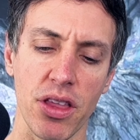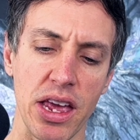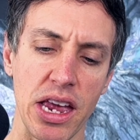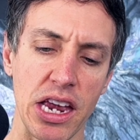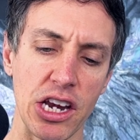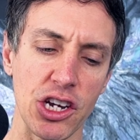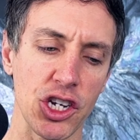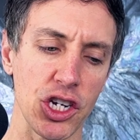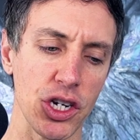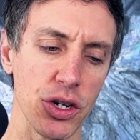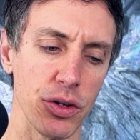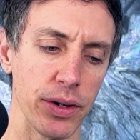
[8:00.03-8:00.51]
of
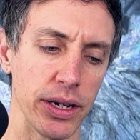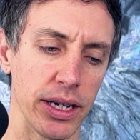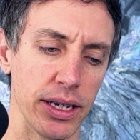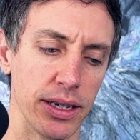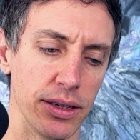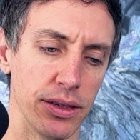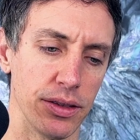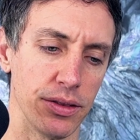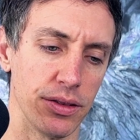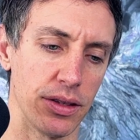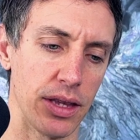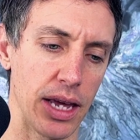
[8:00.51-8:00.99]
the issue
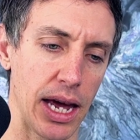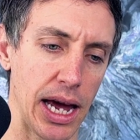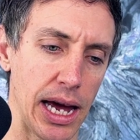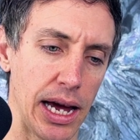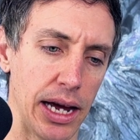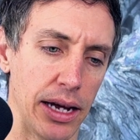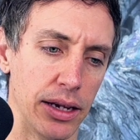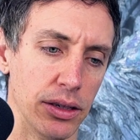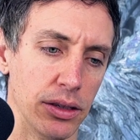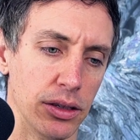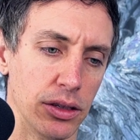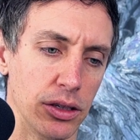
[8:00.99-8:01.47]
is
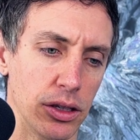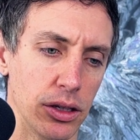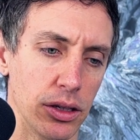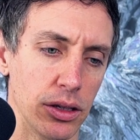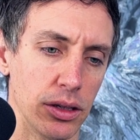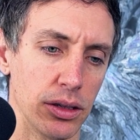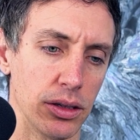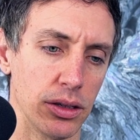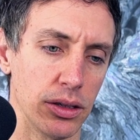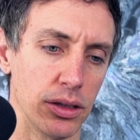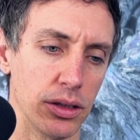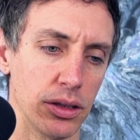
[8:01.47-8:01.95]
that
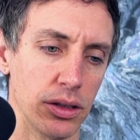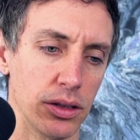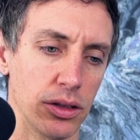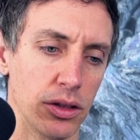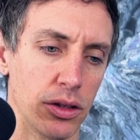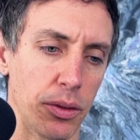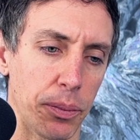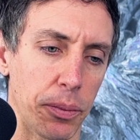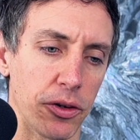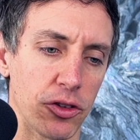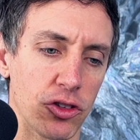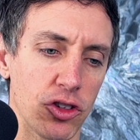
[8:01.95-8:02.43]

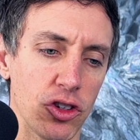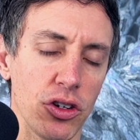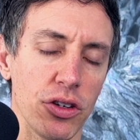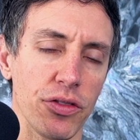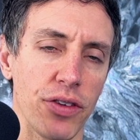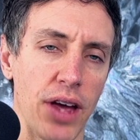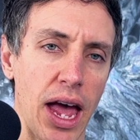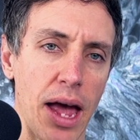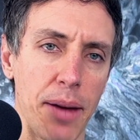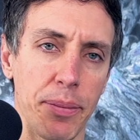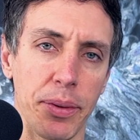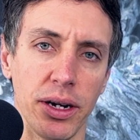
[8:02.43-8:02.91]
the pursuit
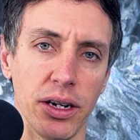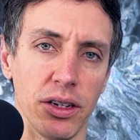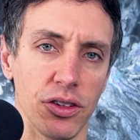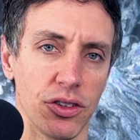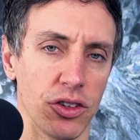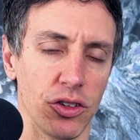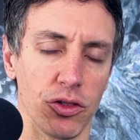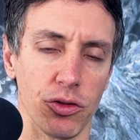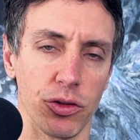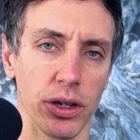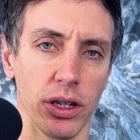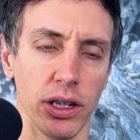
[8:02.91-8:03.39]
of
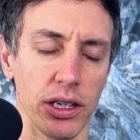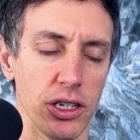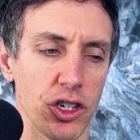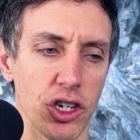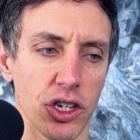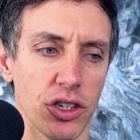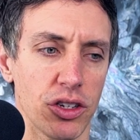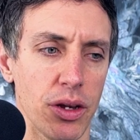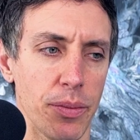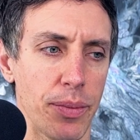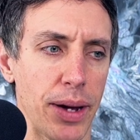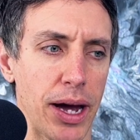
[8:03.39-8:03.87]
happiness is really
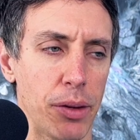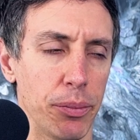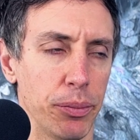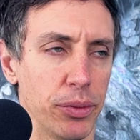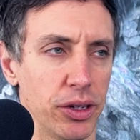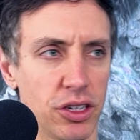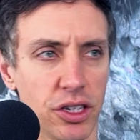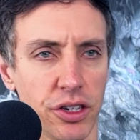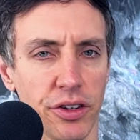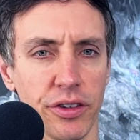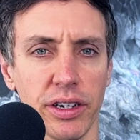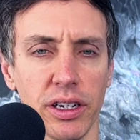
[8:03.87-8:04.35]
just about
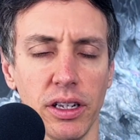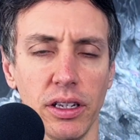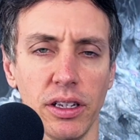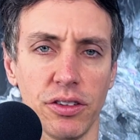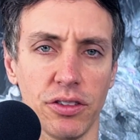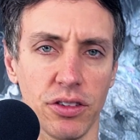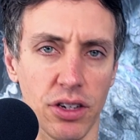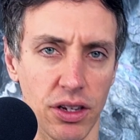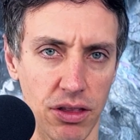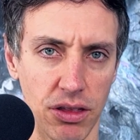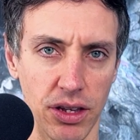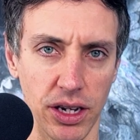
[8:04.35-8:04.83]

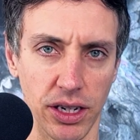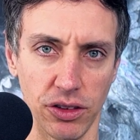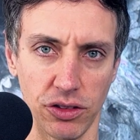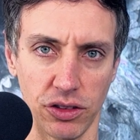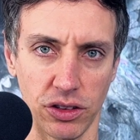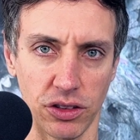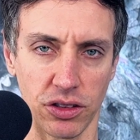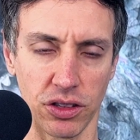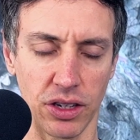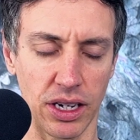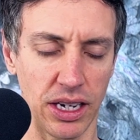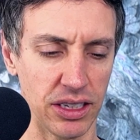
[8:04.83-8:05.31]
materialistic
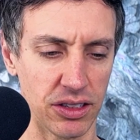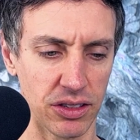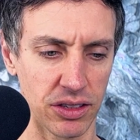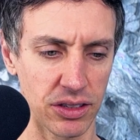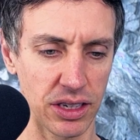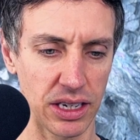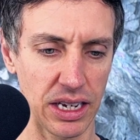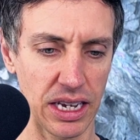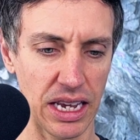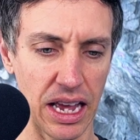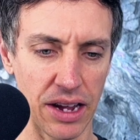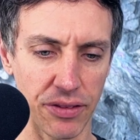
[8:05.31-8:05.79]
things.
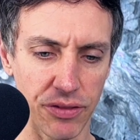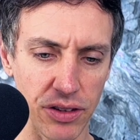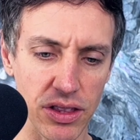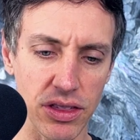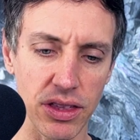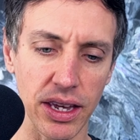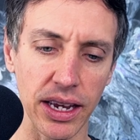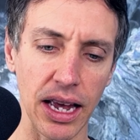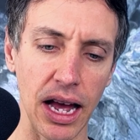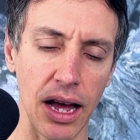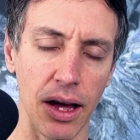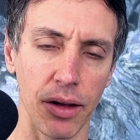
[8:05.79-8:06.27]
It's
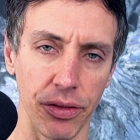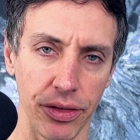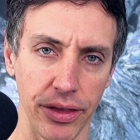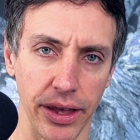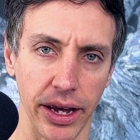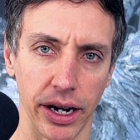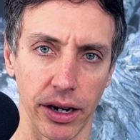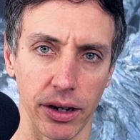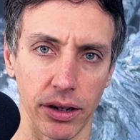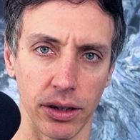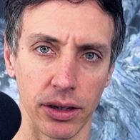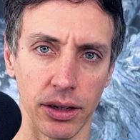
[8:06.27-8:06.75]
everything out
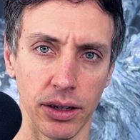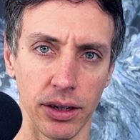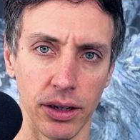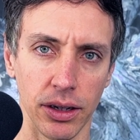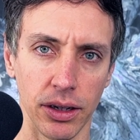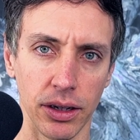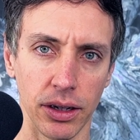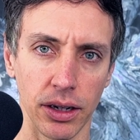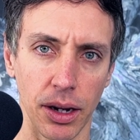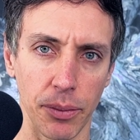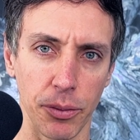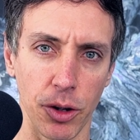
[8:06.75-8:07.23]
there.
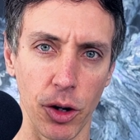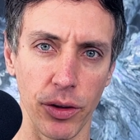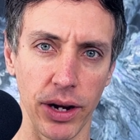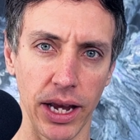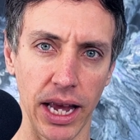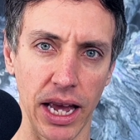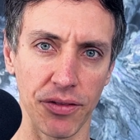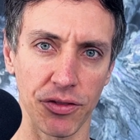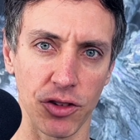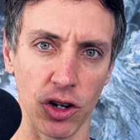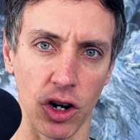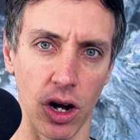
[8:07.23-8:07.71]
I'm
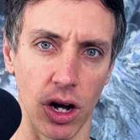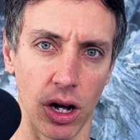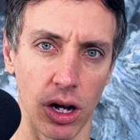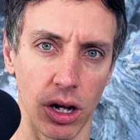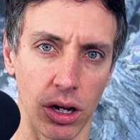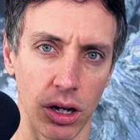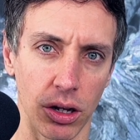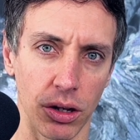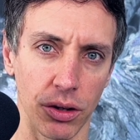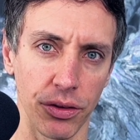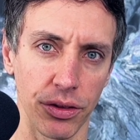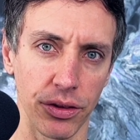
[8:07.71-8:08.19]
going after
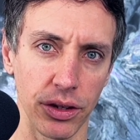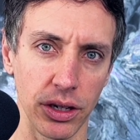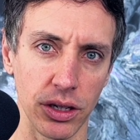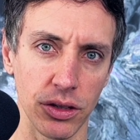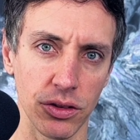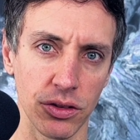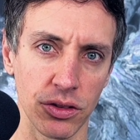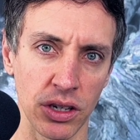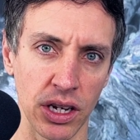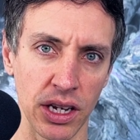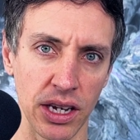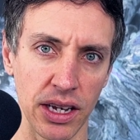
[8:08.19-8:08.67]
all
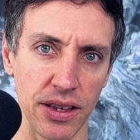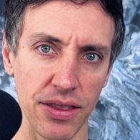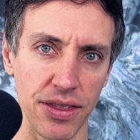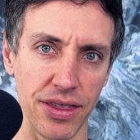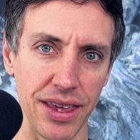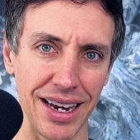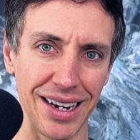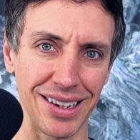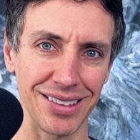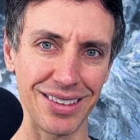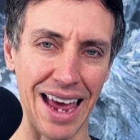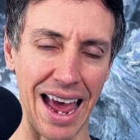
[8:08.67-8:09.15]
these
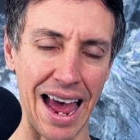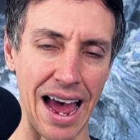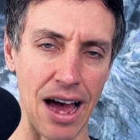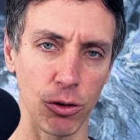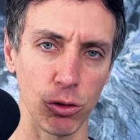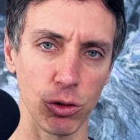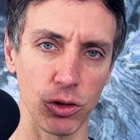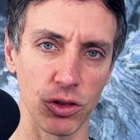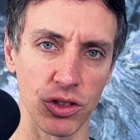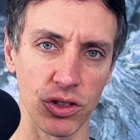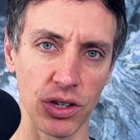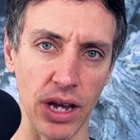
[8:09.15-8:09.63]
things
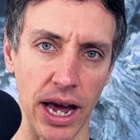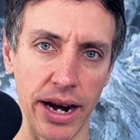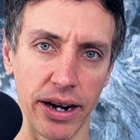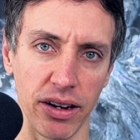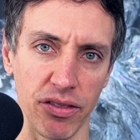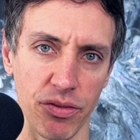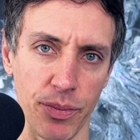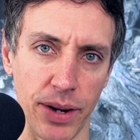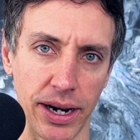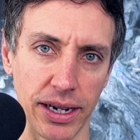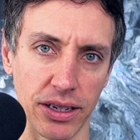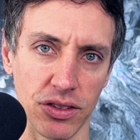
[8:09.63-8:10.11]

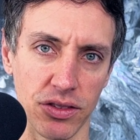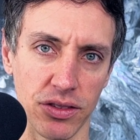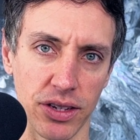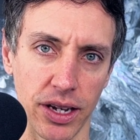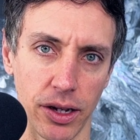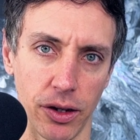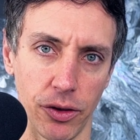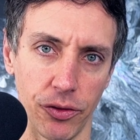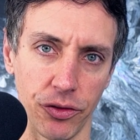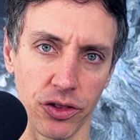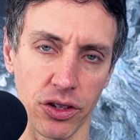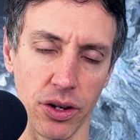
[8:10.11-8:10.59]
outside of
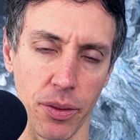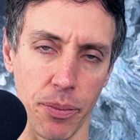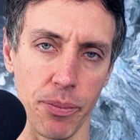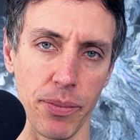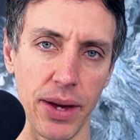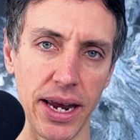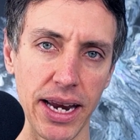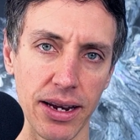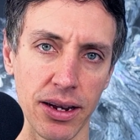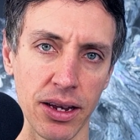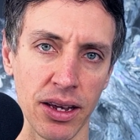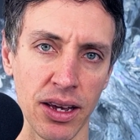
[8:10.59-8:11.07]
myself to
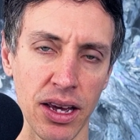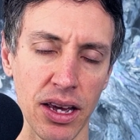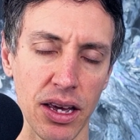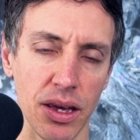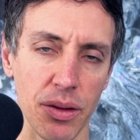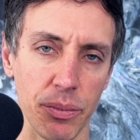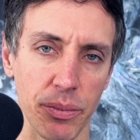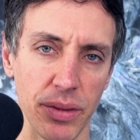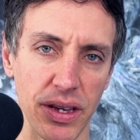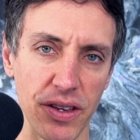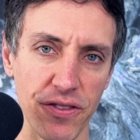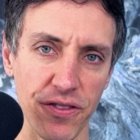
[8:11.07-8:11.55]
make
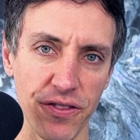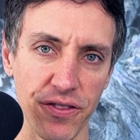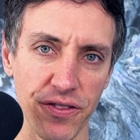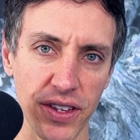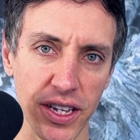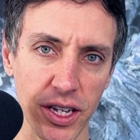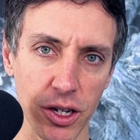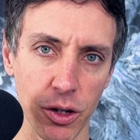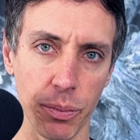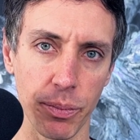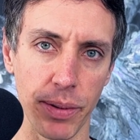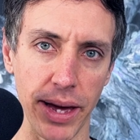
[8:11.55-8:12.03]
me
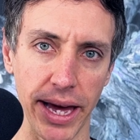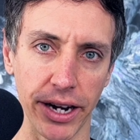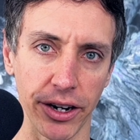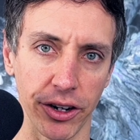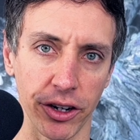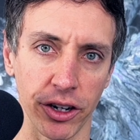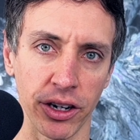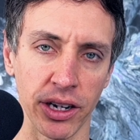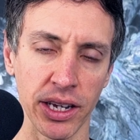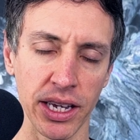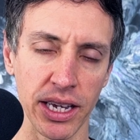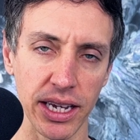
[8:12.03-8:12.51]
feel
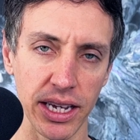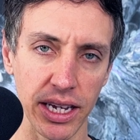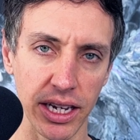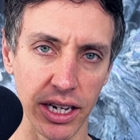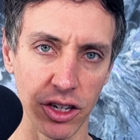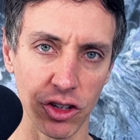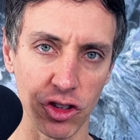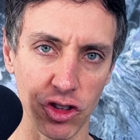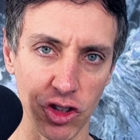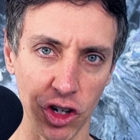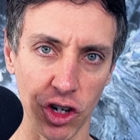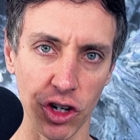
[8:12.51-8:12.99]
better
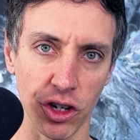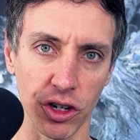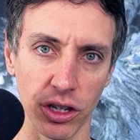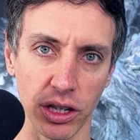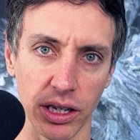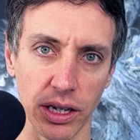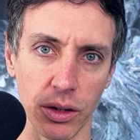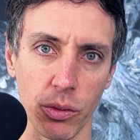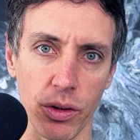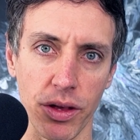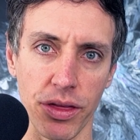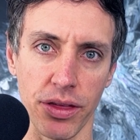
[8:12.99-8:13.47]

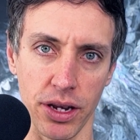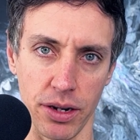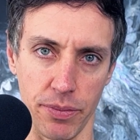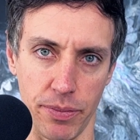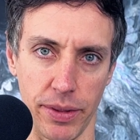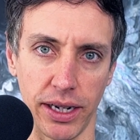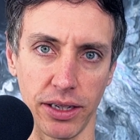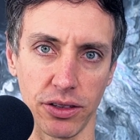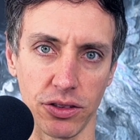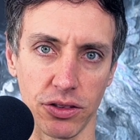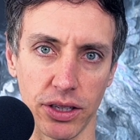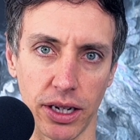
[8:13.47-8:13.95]
internally
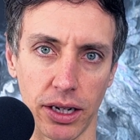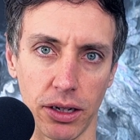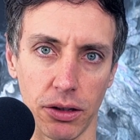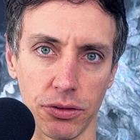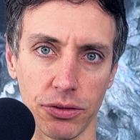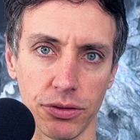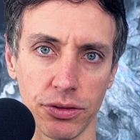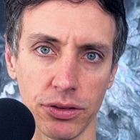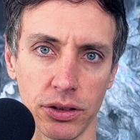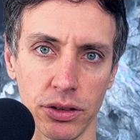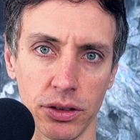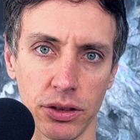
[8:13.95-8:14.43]
within
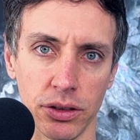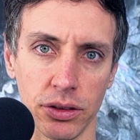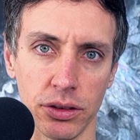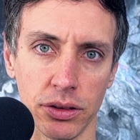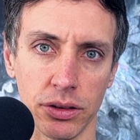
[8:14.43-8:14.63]
myself.